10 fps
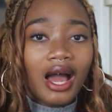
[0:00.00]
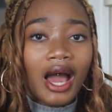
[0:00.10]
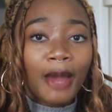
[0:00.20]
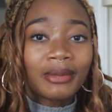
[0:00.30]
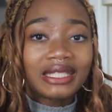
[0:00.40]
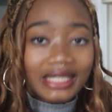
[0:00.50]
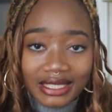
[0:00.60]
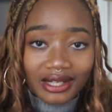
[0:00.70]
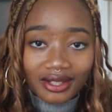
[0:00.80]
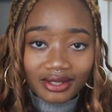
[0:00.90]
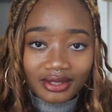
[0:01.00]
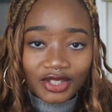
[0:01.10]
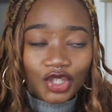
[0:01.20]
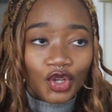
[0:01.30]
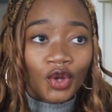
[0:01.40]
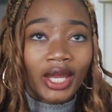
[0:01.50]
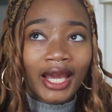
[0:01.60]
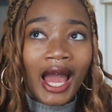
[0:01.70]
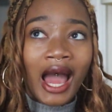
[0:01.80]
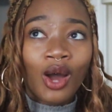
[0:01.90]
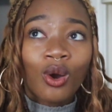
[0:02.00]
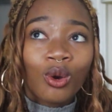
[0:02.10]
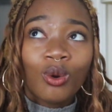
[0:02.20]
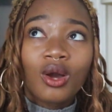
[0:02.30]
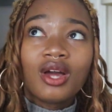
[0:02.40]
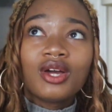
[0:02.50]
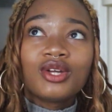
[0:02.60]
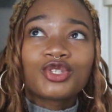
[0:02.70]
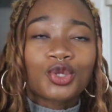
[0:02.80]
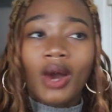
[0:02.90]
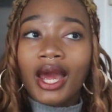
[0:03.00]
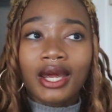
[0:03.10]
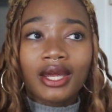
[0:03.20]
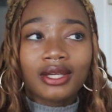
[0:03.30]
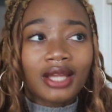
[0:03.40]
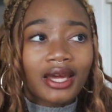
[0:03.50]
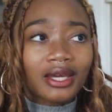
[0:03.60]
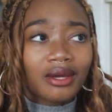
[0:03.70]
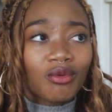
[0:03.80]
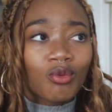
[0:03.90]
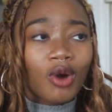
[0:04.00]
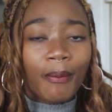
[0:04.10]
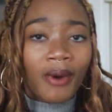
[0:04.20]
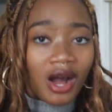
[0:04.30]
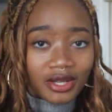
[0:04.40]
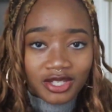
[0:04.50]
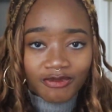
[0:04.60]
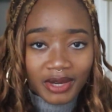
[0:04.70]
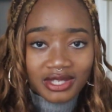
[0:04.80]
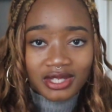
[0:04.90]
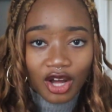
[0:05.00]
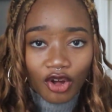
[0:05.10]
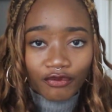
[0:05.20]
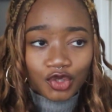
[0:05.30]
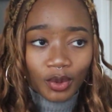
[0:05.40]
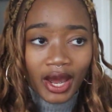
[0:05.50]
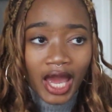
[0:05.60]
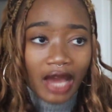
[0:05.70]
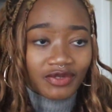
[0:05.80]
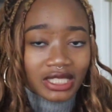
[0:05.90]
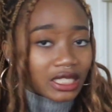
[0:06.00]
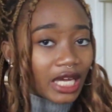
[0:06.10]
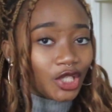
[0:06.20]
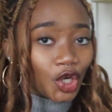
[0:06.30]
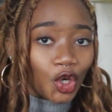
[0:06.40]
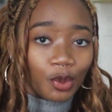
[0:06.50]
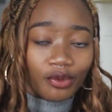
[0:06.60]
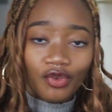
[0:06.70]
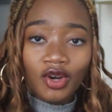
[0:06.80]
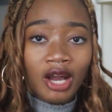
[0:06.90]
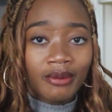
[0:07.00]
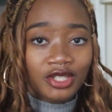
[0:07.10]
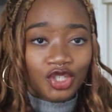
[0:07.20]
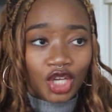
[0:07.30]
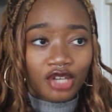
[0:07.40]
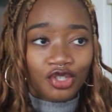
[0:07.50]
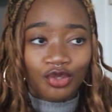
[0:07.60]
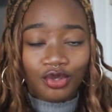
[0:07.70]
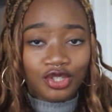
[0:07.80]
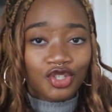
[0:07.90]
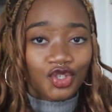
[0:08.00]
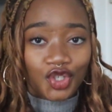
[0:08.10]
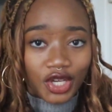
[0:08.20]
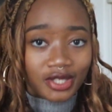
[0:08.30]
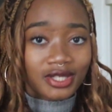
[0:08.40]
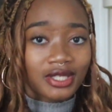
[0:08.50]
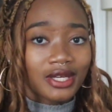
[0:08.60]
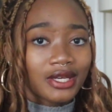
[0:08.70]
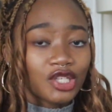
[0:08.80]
I'm a leader, you know? Like, how do I, like, what parts of myself do I have to let go before coming to church in order to just